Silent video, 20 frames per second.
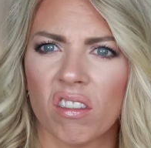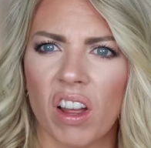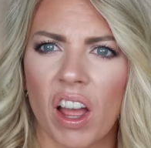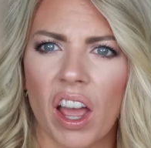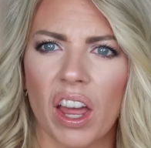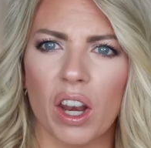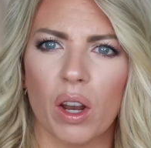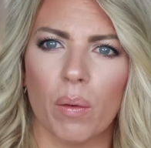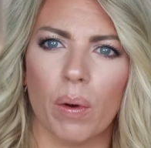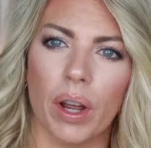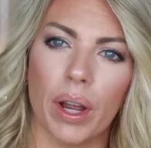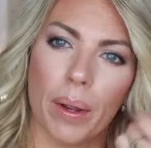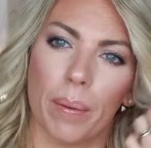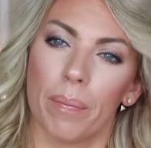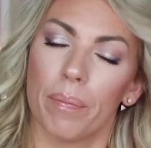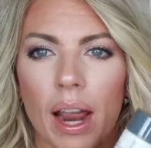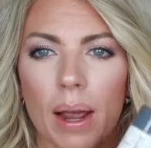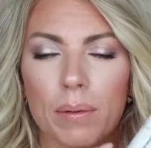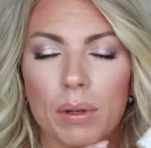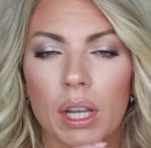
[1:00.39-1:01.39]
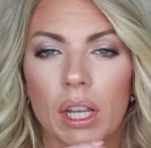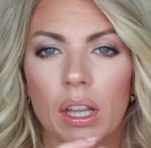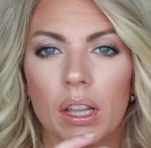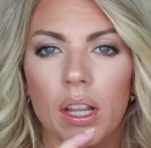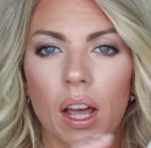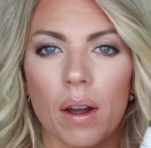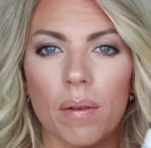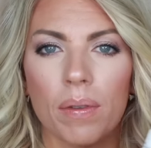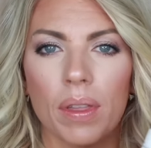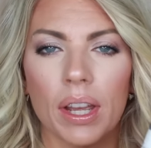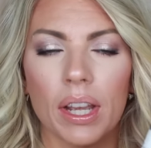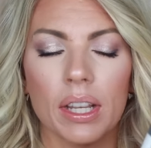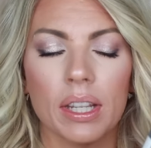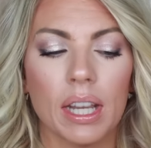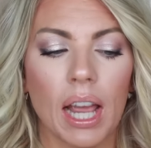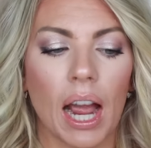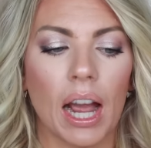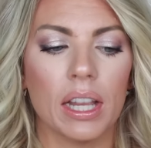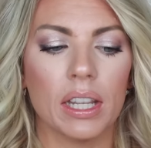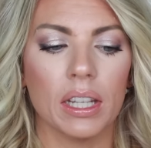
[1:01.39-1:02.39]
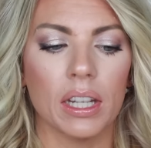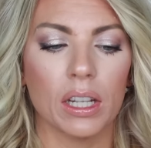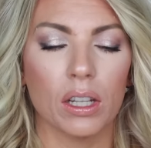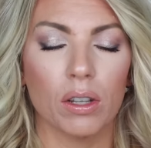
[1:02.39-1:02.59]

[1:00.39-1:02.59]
Anyway, I absolutely love this as an